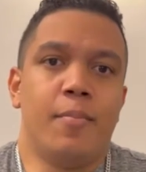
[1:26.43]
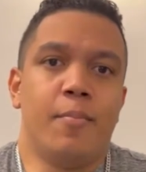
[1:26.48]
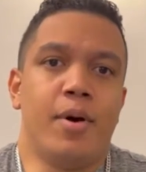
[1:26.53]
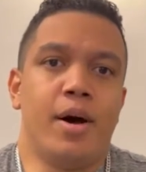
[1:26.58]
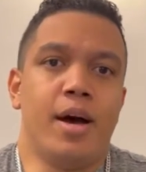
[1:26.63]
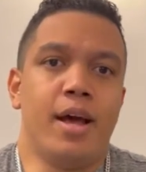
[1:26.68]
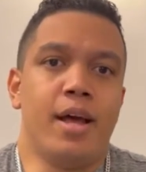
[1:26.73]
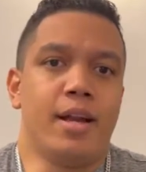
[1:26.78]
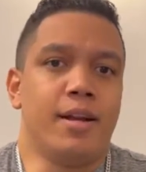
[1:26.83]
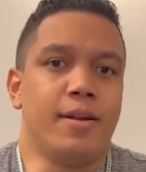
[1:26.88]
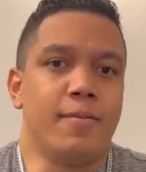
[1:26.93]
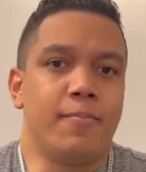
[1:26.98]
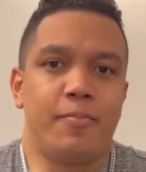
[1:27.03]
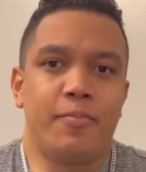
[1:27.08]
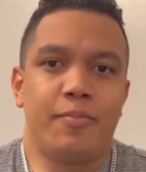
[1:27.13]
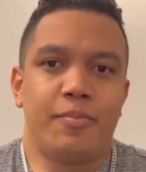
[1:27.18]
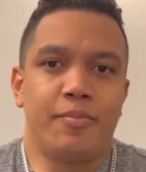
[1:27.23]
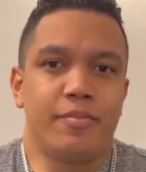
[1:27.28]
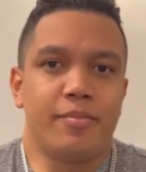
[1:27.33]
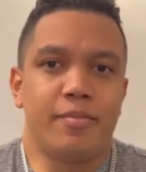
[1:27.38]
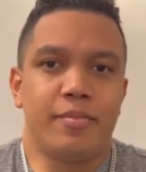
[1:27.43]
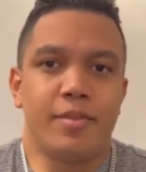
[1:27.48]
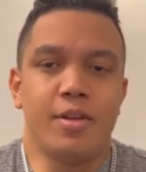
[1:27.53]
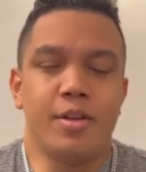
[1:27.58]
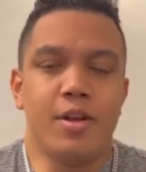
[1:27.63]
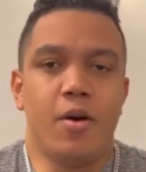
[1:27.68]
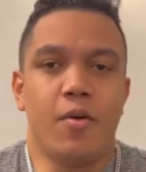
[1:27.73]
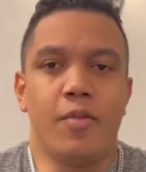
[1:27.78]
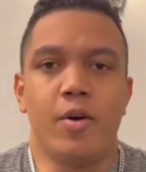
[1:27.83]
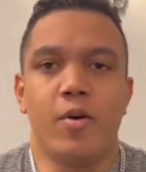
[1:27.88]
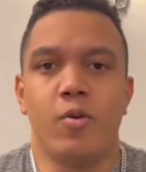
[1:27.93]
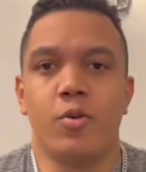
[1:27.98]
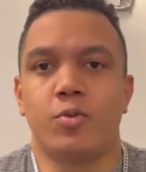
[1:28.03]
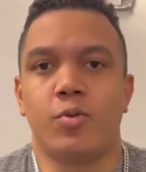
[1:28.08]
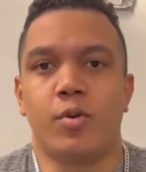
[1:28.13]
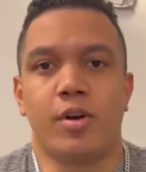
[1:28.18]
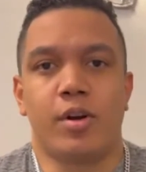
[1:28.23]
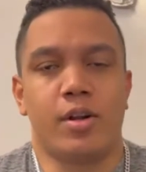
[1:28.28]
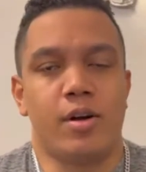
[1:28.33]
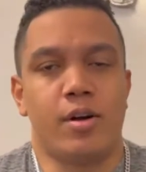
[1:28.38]
But, you know,
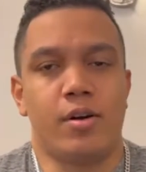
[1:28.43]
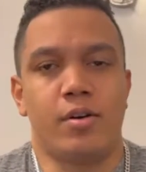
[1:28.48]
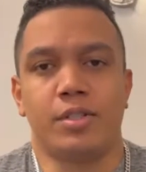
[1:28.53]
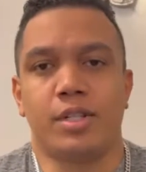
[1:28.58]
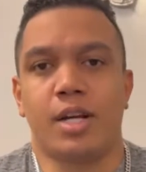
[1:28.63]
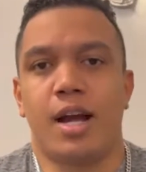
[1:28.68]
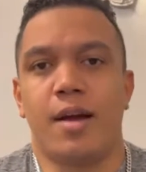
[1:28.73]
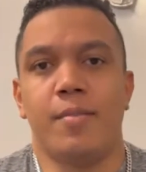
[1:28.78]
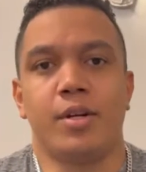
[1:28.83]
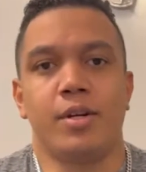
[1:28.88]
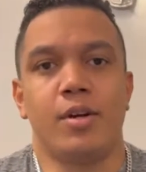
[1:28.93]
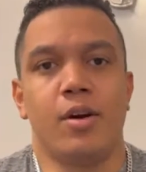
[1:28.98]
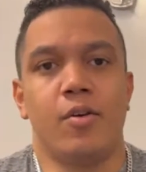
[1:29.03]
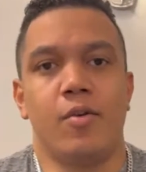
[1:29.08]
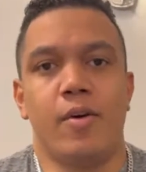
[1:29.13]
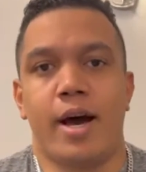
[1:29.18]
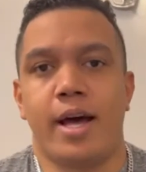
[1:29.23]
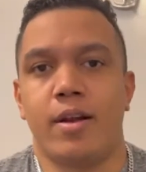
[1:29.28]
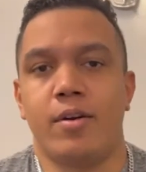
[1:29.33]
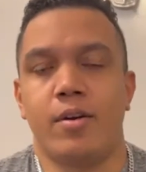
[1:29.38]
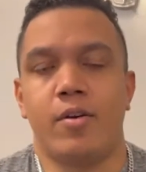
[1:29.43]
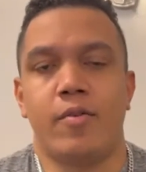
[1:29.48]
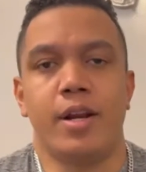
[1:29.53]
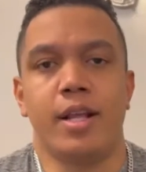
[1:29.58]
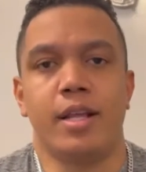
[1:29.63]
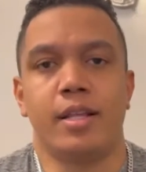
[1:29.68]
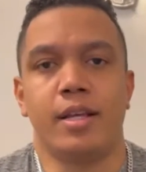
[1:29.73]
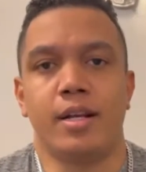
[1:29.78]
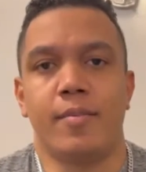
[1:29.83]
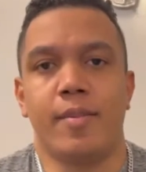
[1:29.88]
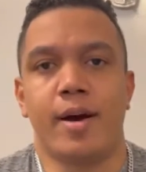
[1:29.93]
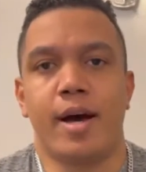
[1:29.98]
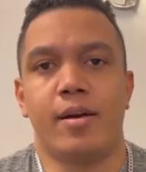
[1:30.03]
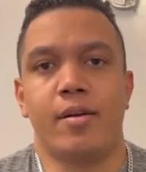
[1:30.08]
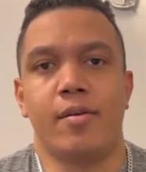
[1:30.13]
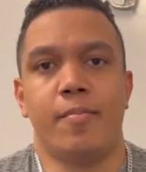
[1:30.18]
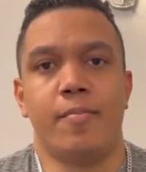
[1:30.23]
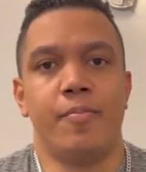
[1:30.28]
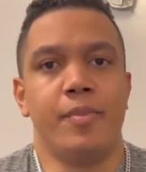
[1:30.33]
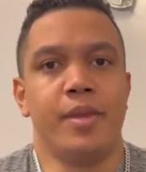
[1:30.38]
those were a long time ago. I don't know anything
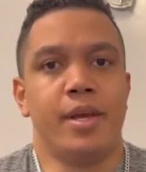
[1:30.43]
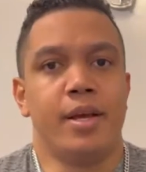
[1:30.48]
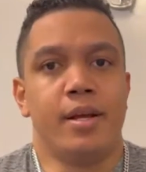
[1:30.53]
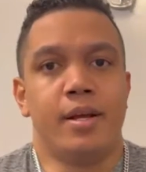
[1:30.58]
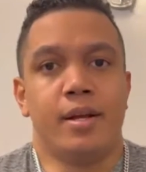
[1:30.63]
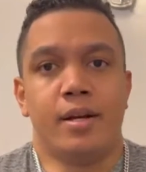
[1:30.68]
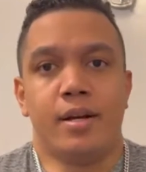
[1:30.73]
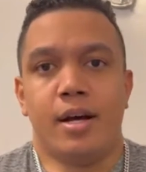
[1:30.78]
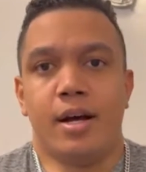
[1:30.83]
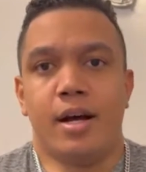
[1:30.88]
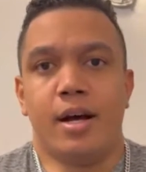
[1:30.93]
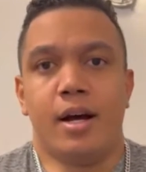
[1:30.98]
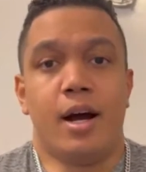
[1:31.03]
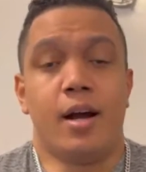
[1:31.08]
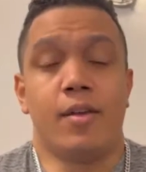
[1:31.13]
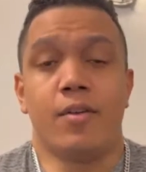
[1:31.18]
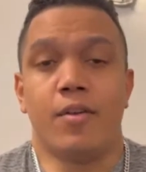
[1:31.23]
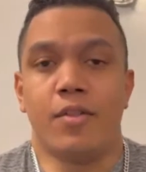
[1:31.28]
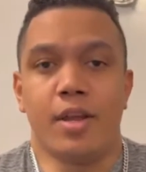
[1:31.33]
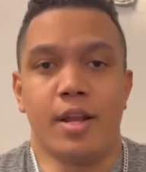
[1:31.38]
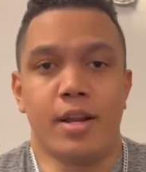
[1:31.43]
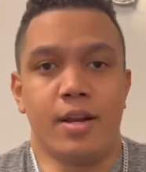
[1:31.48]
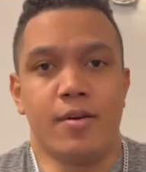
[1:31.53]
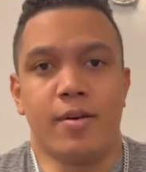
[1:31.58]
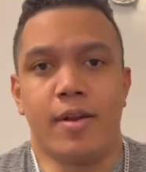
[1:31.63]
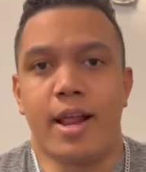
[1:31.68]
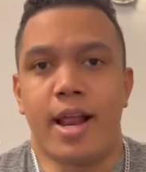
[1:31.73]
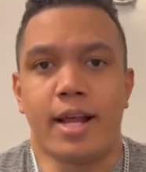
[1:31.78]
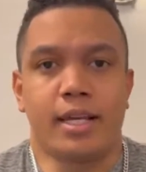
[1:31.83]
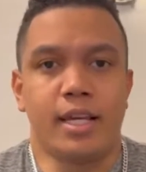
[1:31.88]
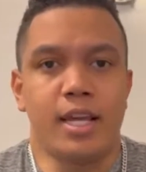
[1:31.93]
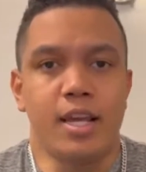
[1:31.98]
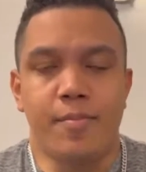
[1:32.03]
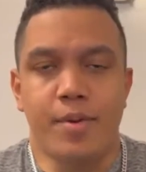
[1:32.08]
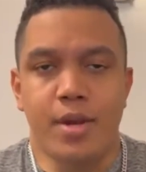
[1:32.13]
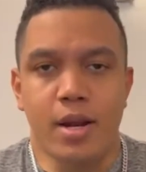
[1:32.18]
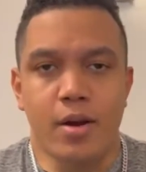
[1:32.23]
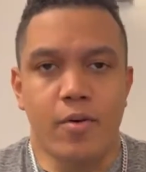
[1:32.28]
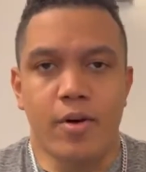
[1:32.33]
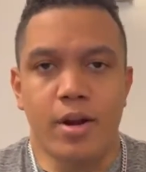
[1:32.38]
about them other than what I
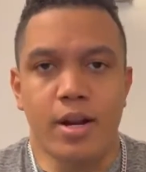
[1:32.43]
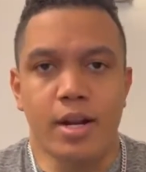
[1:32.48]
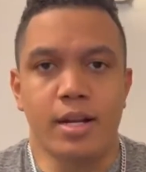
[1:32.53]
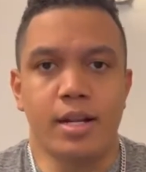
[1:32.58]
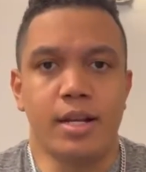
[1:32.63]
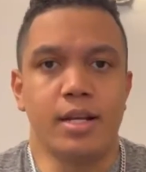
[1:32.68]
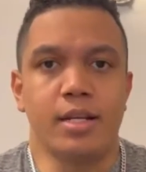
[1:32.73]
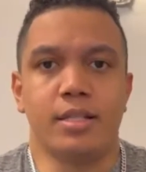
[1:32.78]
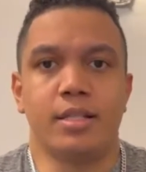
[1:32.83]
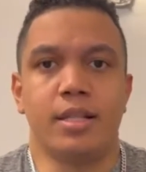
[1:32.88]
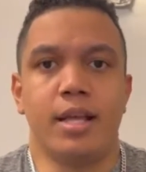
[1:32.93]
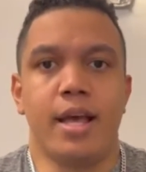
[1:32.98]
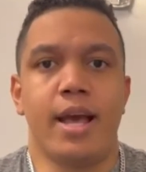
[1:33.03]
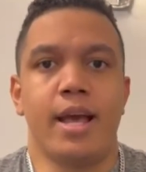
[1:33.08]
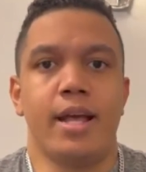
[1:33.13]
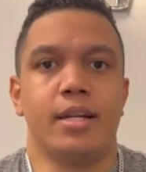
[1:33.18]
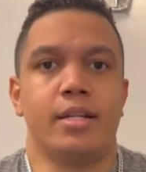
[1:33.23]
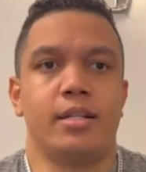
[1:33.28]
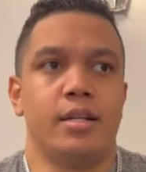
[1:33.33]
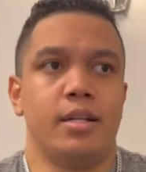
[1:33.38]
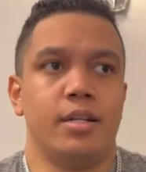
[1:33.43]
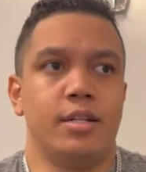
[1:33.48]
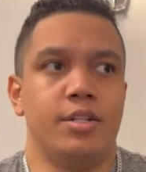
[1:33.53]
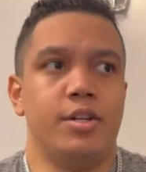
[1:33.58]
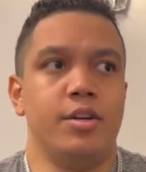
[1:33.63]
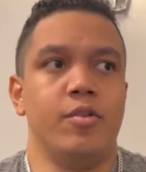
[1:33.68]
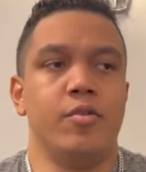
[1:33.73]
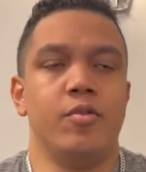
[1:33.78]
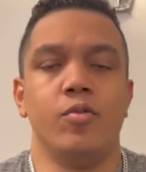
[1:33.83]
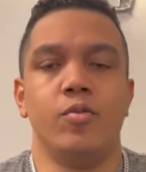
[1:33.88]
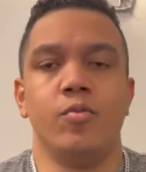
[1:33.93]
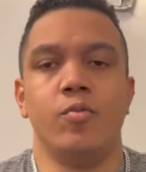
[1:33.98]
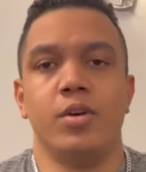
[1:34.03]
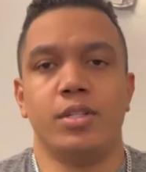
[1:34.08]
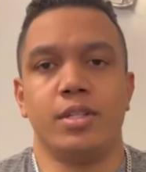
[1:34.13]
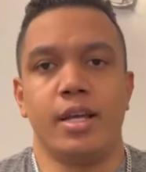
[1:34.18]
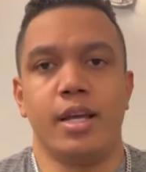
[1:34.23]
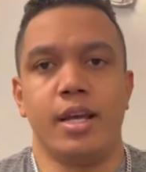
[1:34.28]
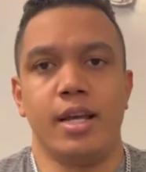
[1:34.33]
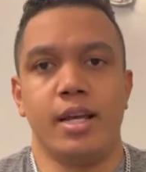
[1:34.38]
keep hearing is that Dune
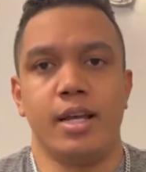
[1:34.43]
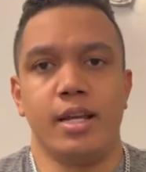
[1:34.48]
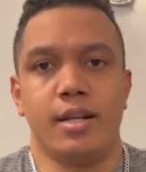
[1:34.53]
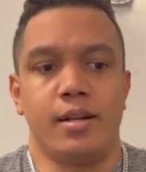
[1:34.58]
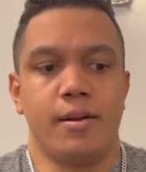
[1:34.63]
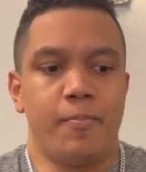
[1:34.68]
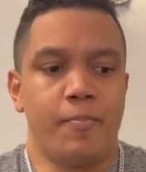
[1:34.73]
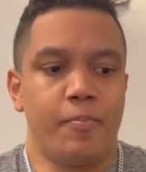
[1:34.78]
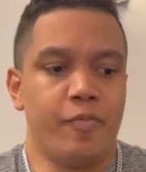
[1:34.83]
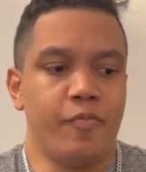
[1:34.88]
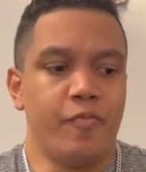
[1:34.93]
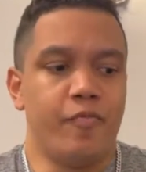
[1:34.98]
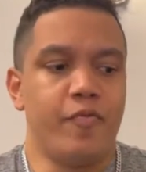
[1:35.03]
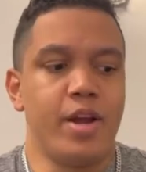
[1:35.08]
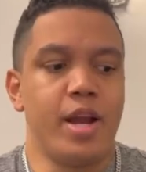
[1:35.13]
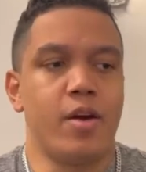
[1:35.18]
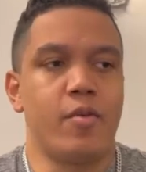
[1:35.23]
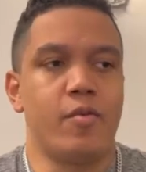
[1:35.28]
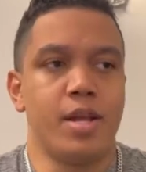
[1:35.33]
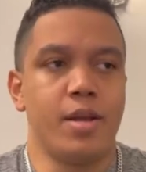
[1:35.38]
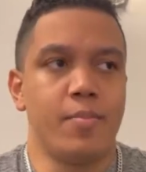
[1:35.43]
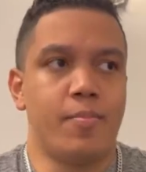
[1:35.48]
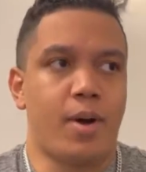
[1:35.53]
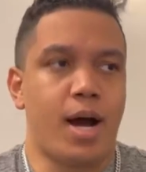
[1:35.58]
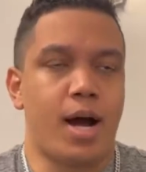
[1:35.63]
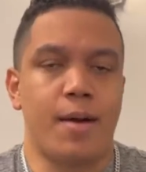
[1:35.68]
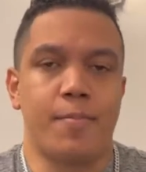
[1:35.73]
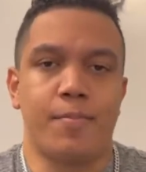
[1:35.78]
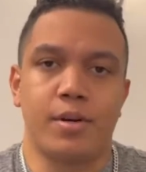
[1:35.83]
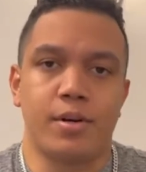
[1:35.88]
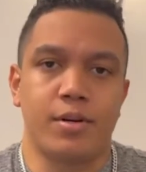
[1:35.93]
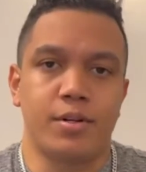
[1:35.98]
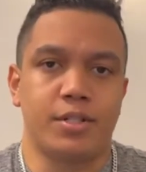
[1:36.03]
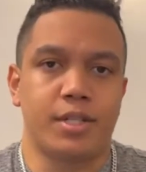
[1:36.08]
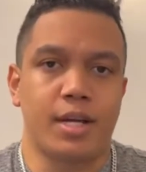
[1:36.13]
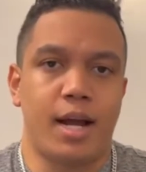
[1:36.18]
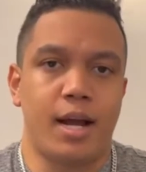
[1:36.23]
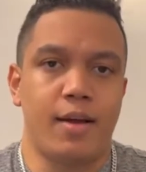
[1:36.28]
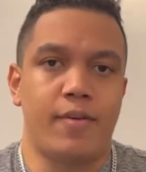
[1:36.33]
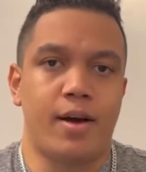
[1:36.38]
was a very popular
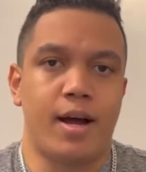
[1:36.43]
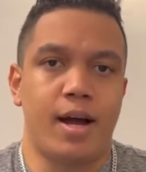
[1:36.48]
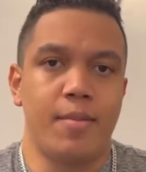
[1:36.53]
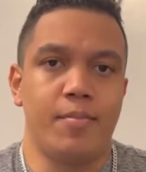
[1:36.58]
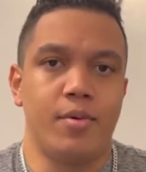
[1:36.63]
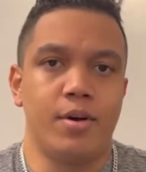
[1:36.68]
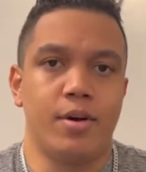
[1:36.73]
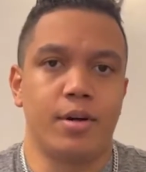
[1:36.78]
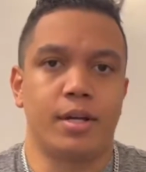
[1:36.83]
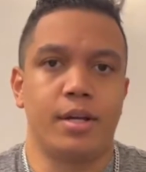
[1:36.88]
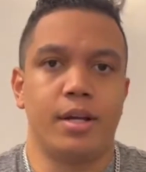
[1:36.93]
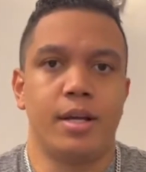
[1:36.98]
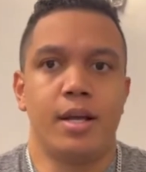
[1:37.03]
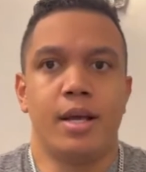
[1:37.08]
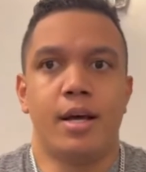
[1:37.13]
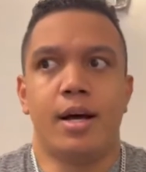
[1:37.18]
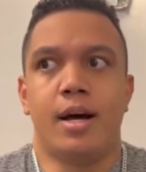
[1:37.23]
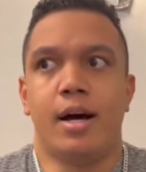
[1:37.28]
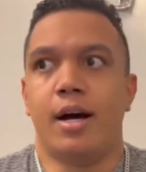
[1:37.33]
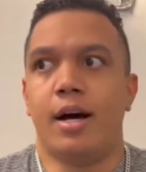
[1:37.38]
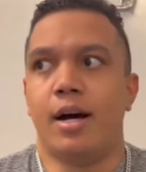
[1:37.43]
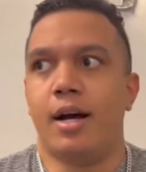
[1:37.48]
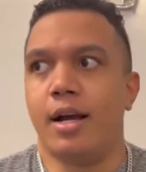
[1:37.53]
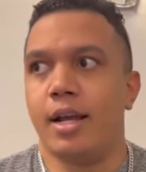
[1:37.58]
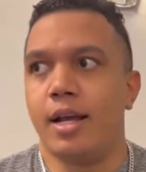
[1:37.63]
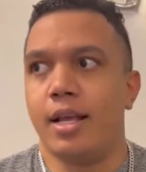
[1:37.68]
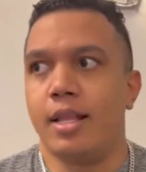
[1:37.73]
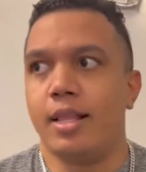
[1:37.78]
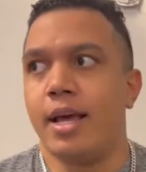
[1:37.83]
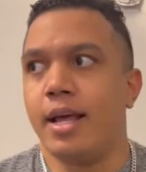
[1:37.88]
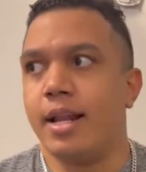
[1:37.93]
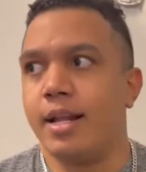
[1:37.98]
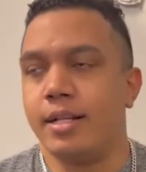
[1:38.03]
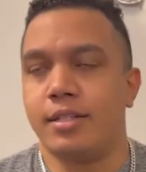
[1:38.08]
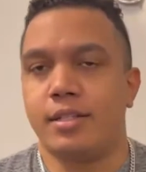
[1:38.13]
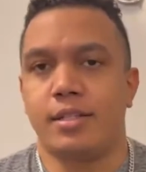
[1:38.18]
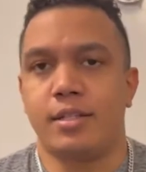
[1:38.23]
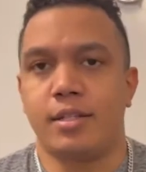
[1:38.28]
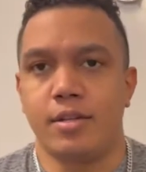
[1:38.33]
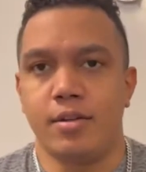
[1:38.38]
sci-fi book, and that
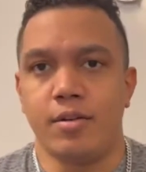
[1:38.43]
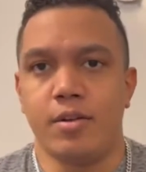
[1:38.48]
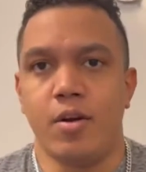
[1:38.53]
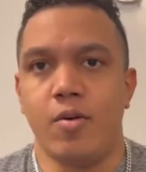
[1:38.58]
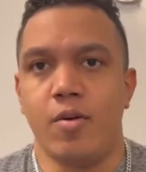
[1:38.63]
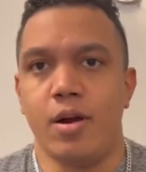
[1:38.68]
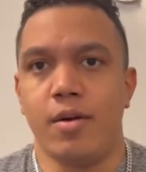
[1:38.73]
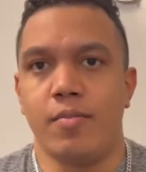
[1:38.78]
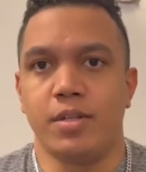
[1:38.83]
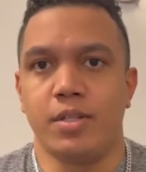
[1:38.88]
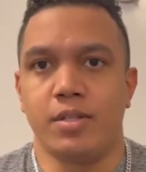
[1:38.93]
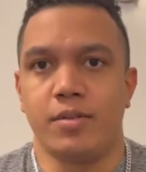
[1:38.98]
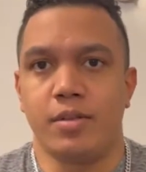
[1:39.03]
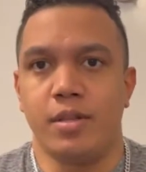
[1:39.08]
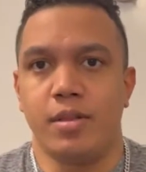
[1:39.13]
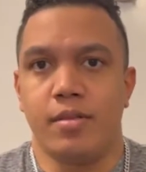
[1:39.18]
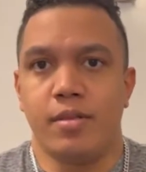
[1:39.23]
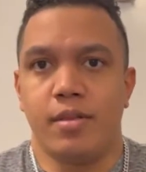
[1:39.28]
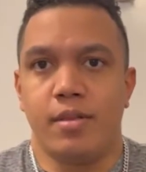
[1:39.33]
it's, you know, it was